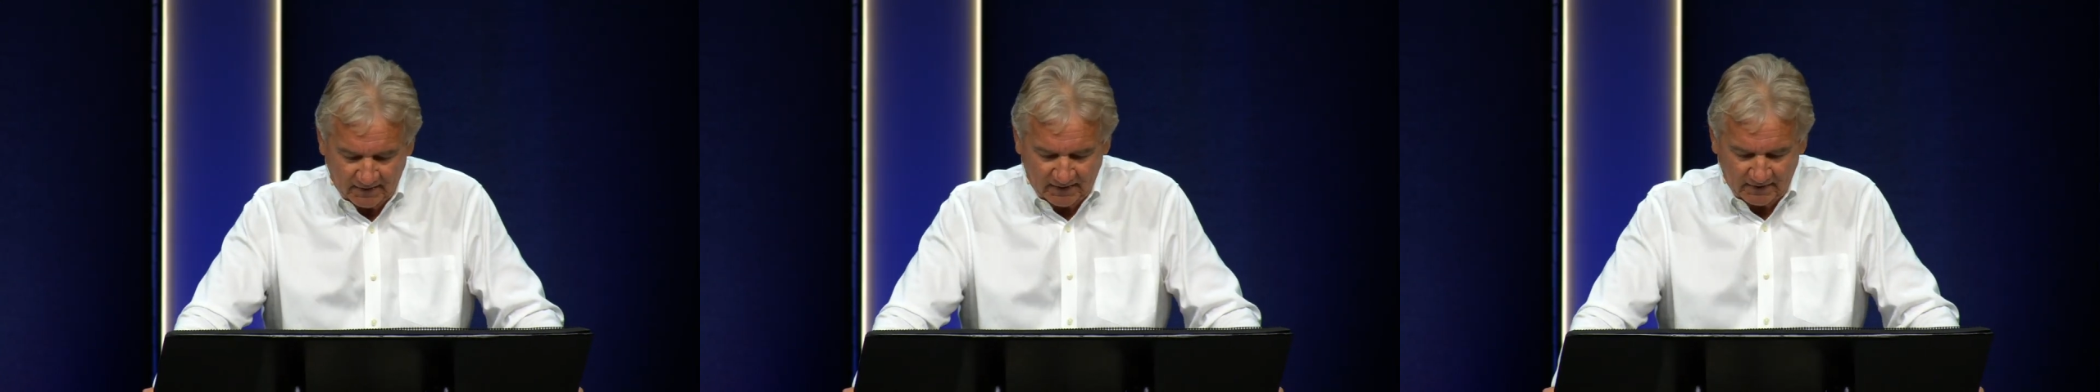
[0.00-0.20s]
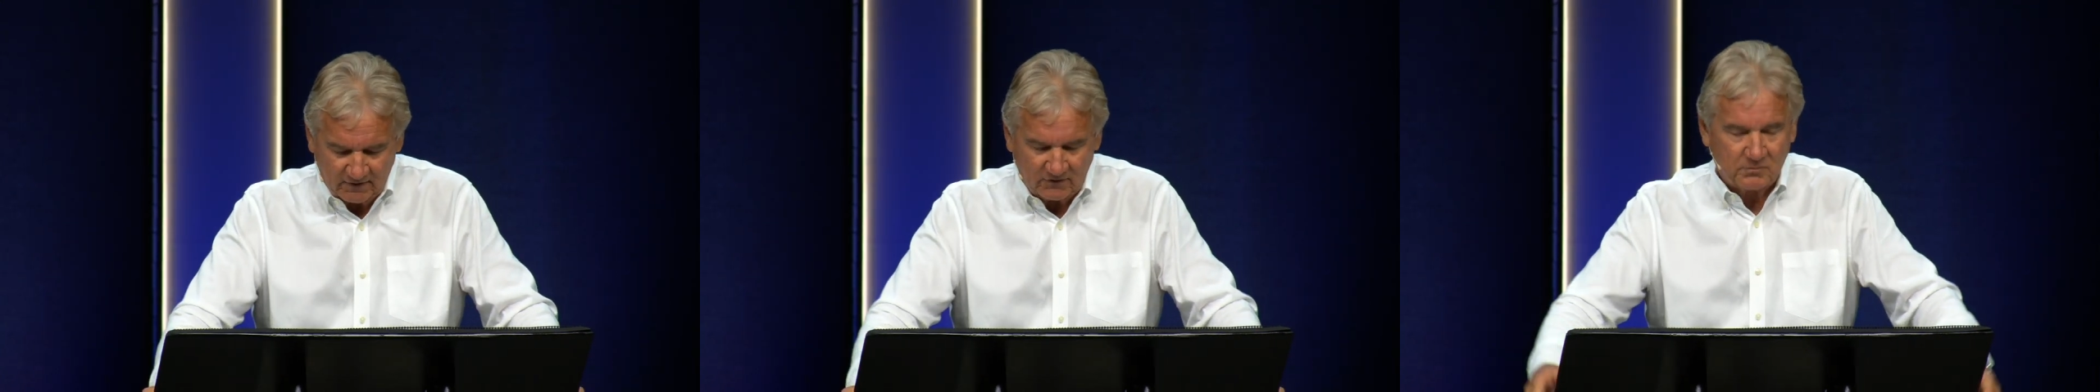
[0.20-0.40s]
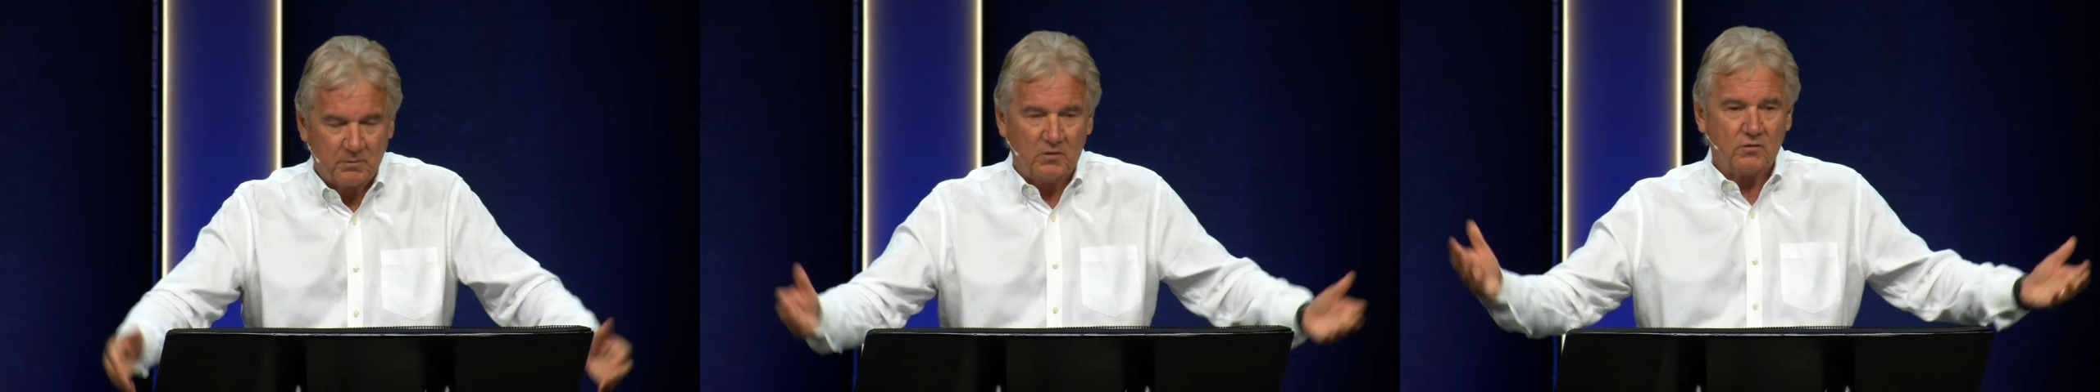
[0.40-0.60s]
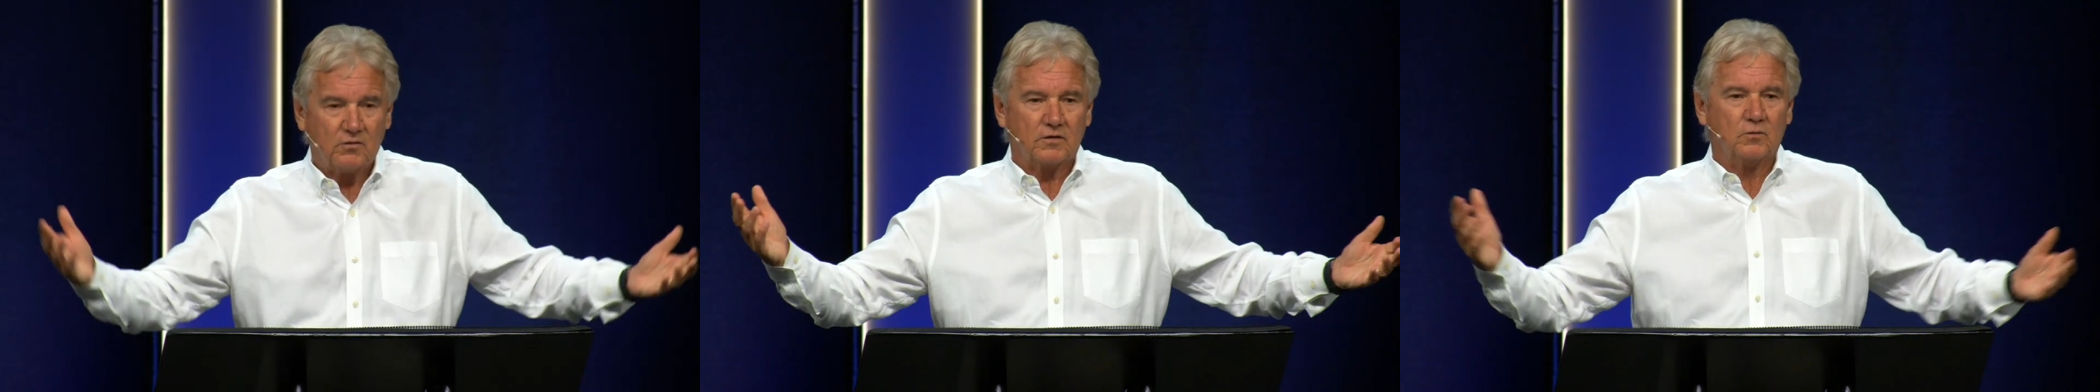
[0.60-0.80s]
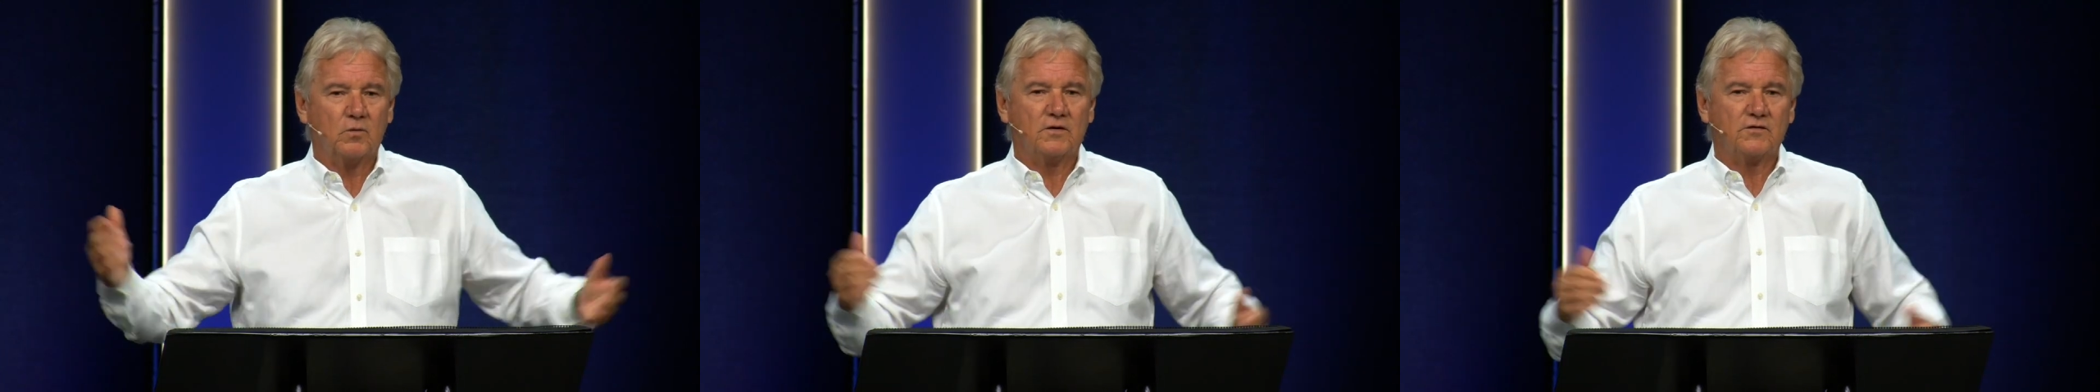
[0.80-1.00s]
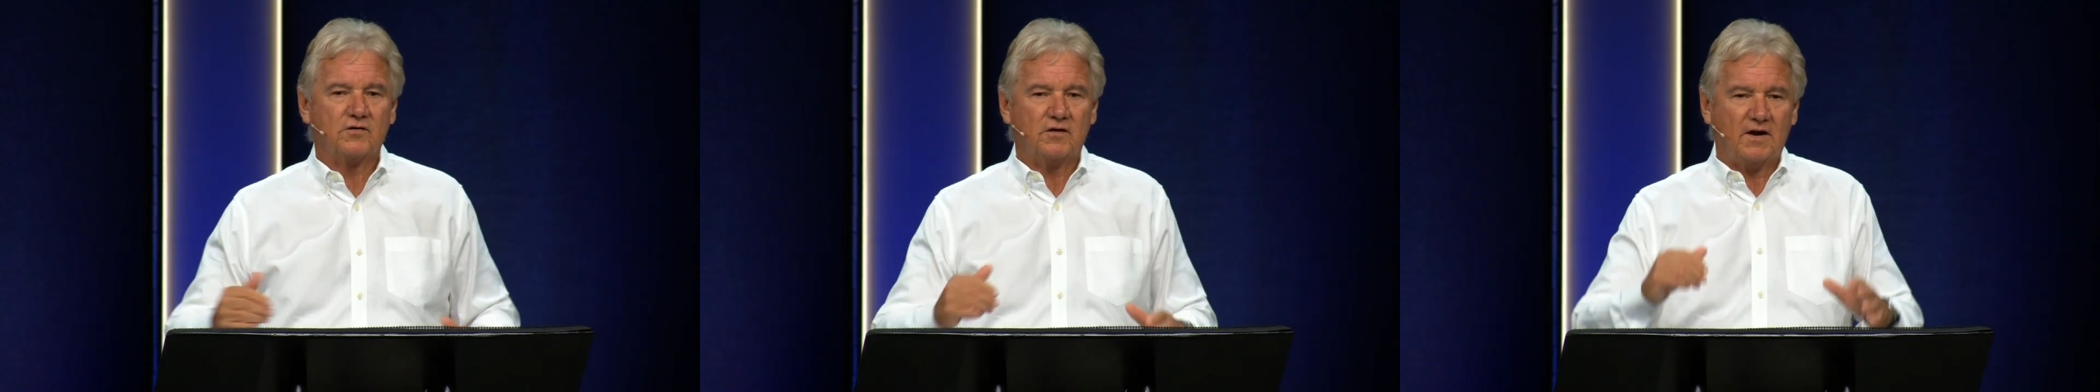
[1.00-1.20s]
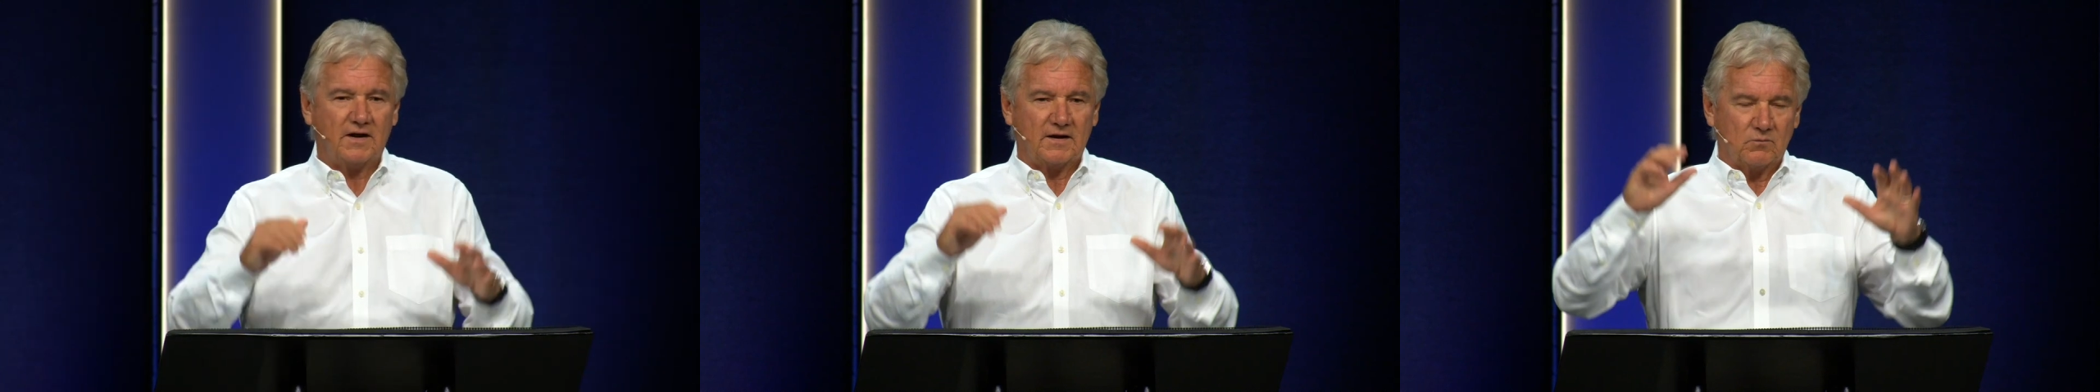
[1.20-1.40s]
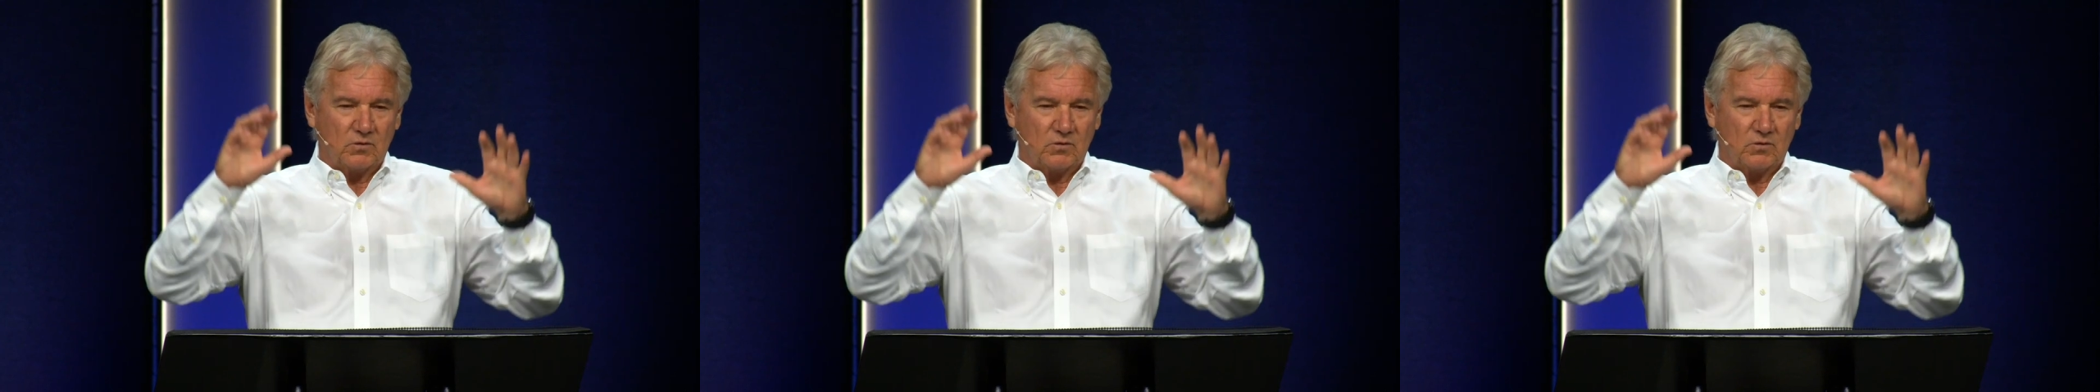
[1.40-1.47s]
And he spoke on a Wednesday night,